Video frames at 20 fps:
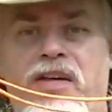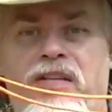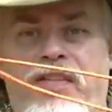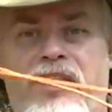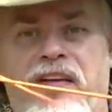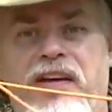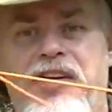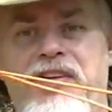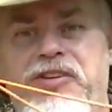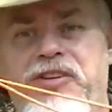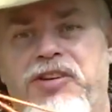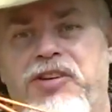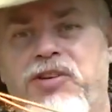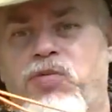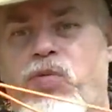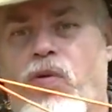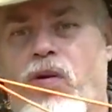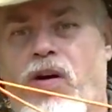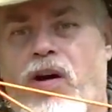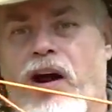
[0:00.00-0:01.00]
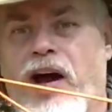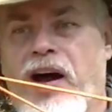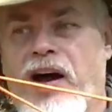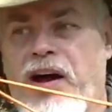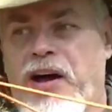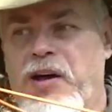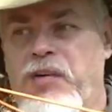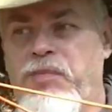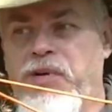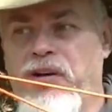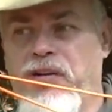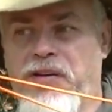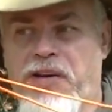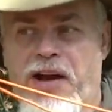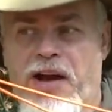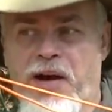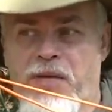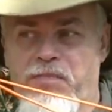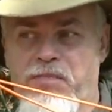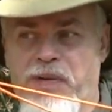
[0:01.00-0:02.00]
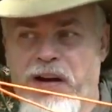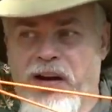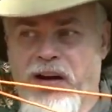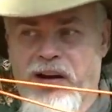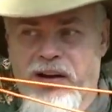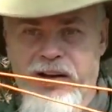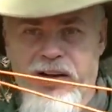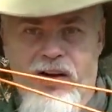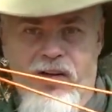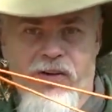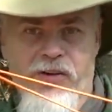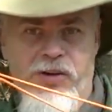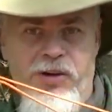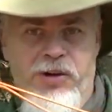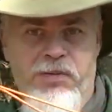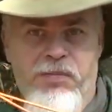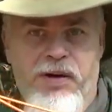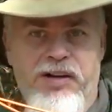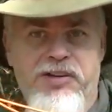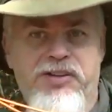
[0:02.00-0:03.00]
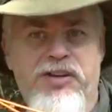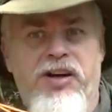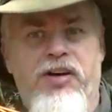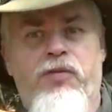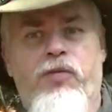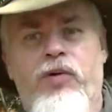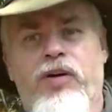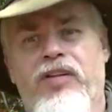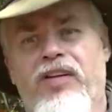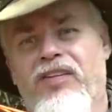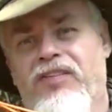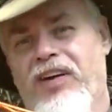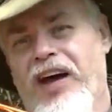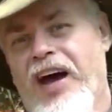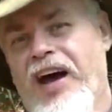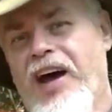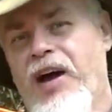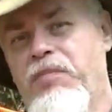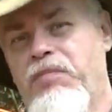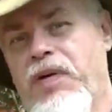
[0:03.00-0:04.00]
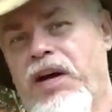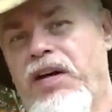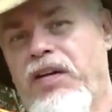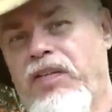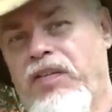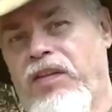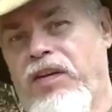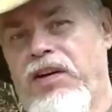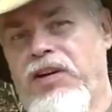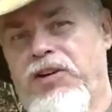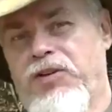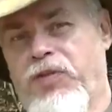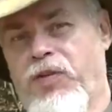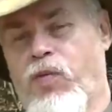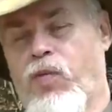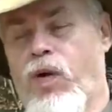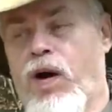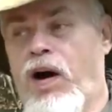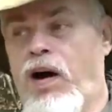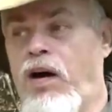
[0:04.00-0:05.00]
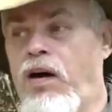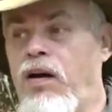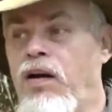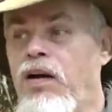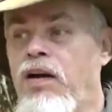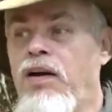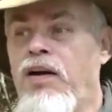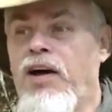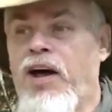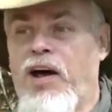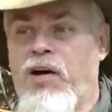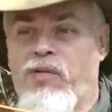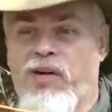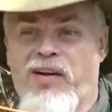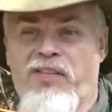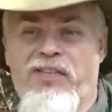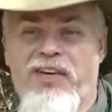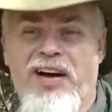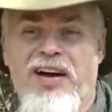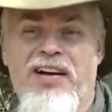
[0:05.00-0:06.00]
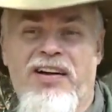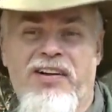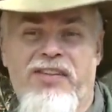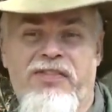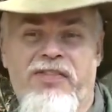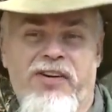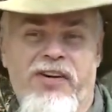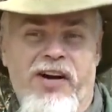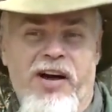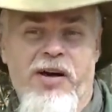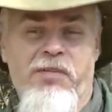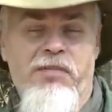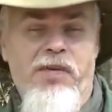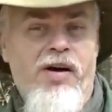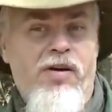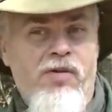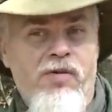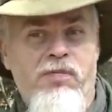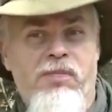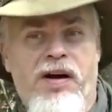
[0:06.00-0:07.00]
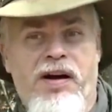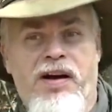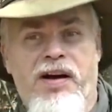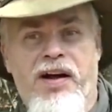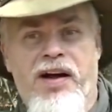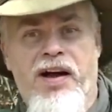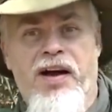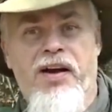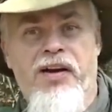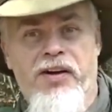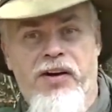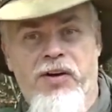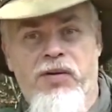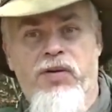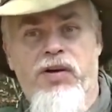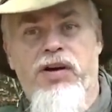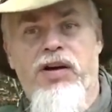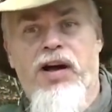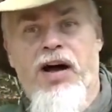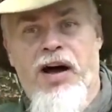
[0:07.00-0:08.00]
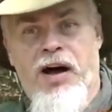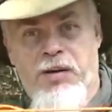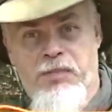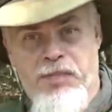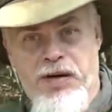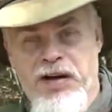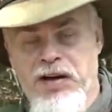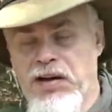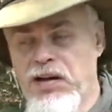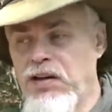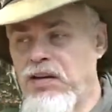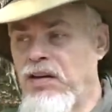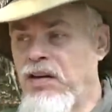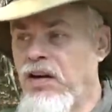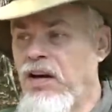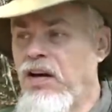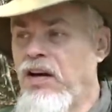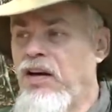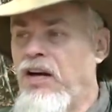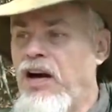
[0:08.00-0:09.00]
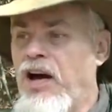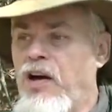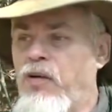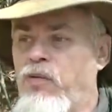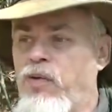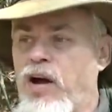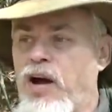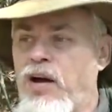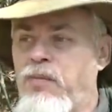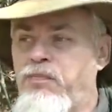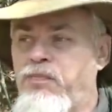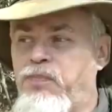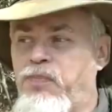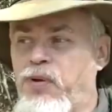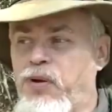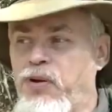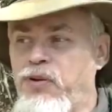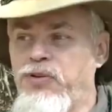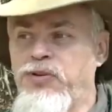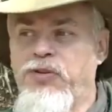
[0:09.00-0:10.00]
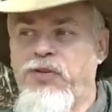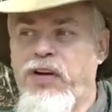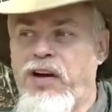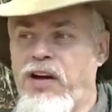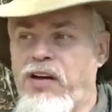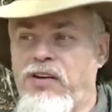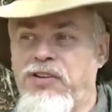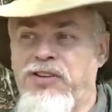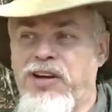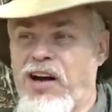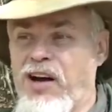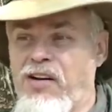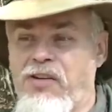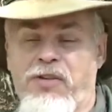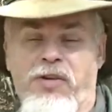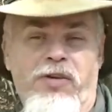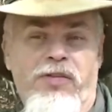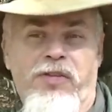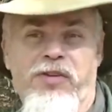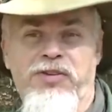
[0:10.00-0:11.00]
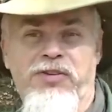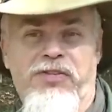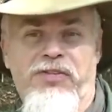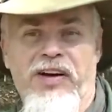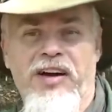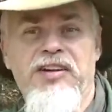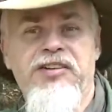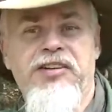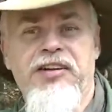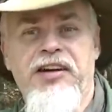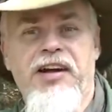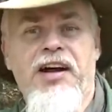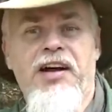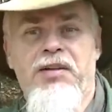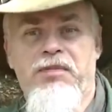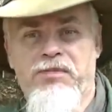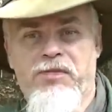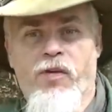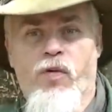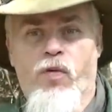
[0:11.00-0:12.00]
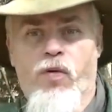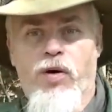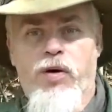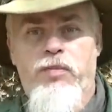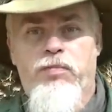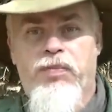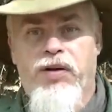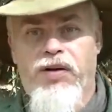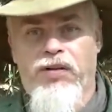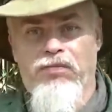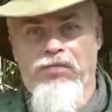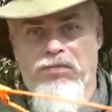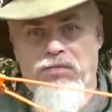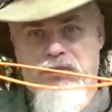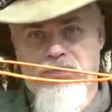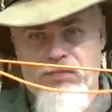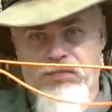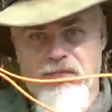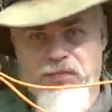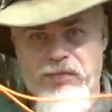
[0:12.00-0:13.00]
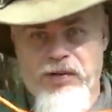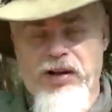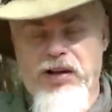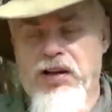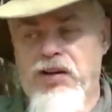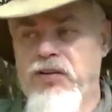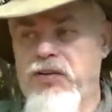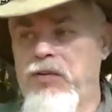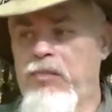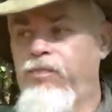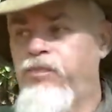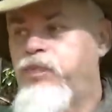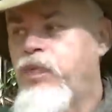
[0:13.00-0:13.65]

This is what I had been kind of mentally arguing myself with on how to make this for a while. And when I finally figured out in my own mind how to do it, I made it. And when I produced the video, I said, I don't know if there's a fancy name for it, but this.